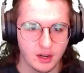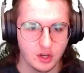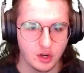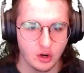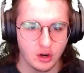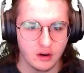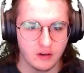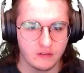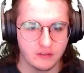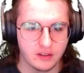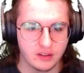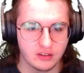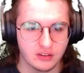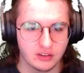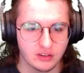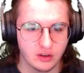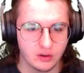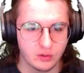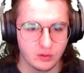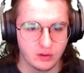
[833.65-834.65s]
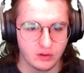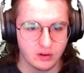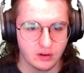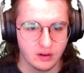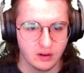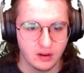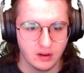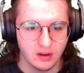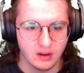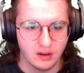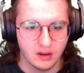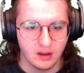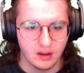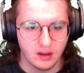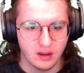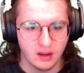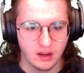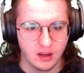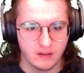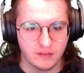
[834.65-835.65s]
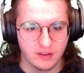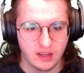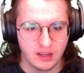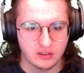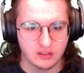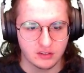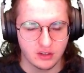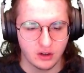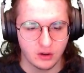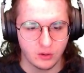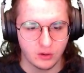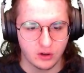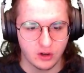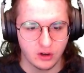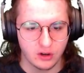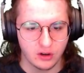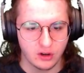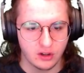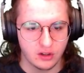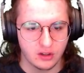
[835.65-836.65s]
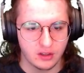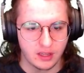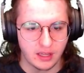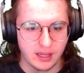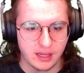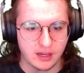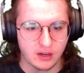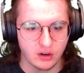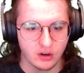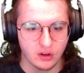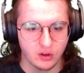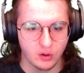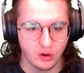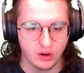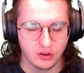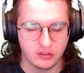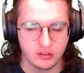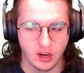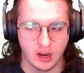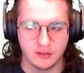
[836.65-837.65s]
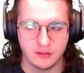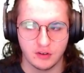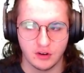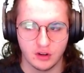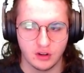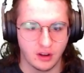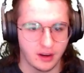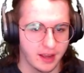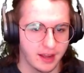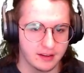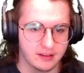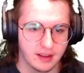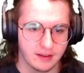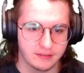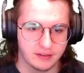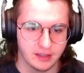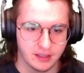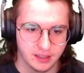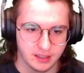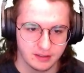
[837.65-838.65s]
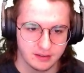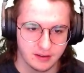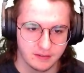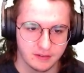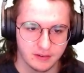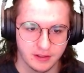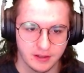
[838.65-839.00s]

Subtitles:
You're a VS Coat girl, e-girl, or a soft girl? Yeah, definitely.